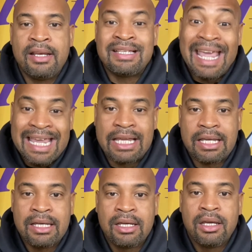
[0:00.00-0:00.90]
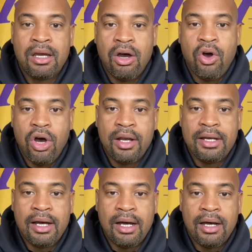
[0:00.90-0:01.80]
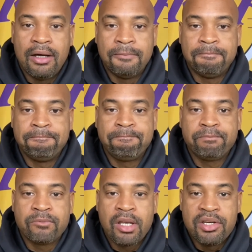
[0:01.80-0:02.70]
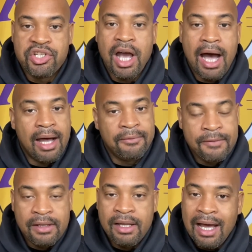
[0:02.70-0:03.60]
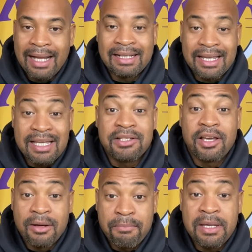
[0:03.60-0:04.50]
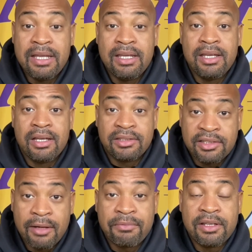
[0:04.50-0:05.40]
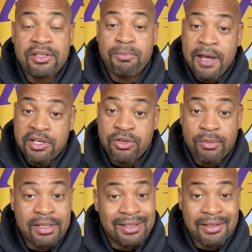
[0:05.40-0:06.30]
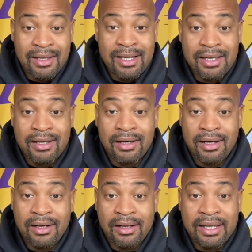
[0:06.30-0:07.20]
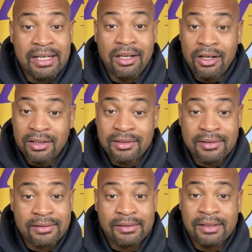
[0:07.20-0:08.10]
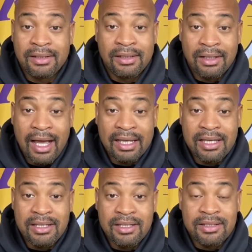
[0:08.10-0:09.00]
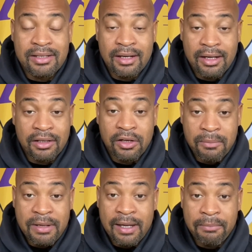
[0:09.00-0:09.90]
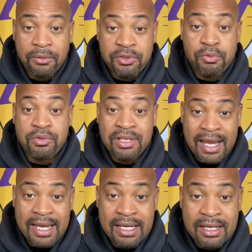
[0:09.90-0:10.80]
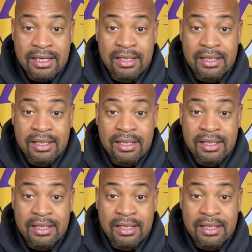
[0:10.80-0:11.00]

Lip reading: take on Ja, I think he's going to be something special in this league. He looks like he's going to be able to take